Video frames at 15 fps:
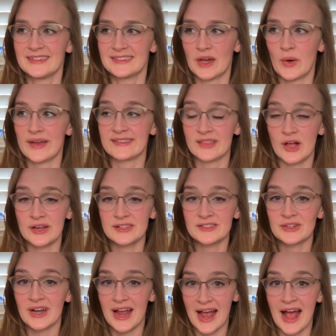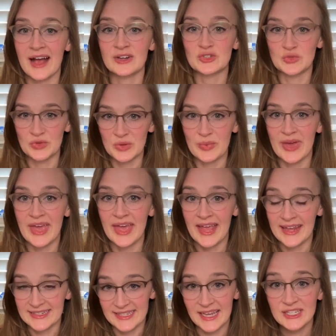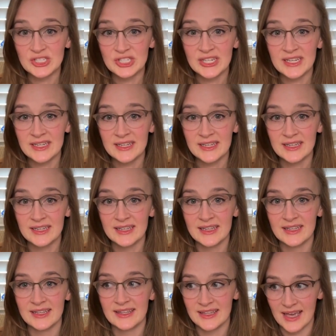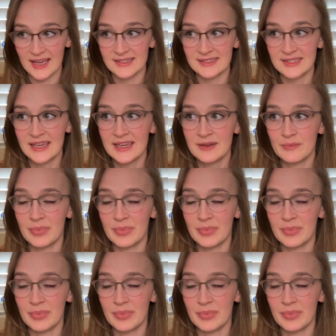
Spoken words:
So as long as you're actually paying attention, yes.